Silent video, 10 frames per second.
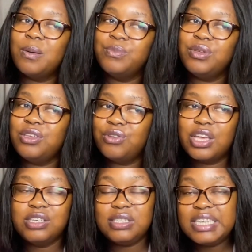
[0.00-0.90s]
You
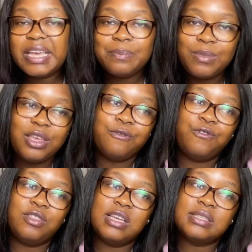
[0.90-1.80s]
can DM me
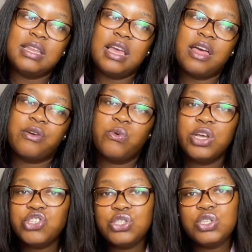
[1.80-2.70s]
if there's any other
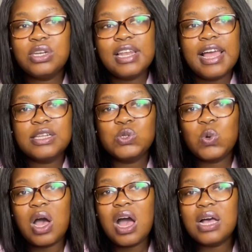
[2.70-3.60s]
questions you'd like to
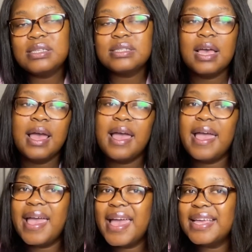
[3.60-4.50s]
ask.
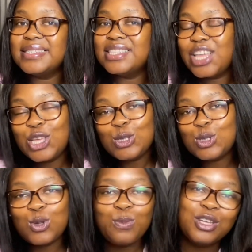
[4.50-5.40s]
And thank you
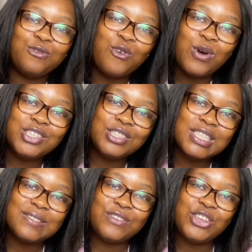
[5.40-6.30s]
so much for watching
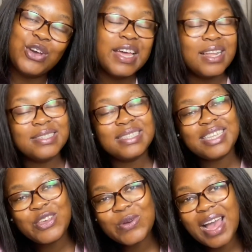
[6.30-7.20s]
this video, and I'll see
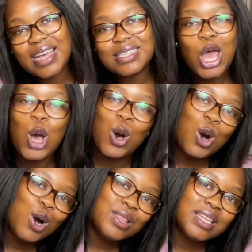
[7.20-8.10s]
you guys
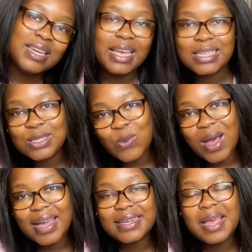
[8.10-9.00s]
on the next
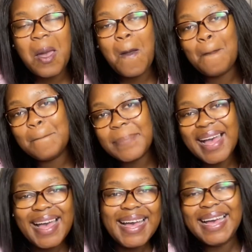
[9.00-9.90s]
one.
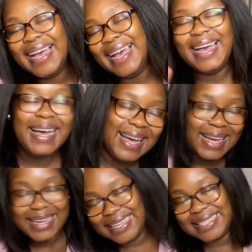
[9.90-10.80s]

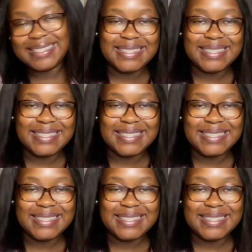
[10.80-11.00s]
Bye.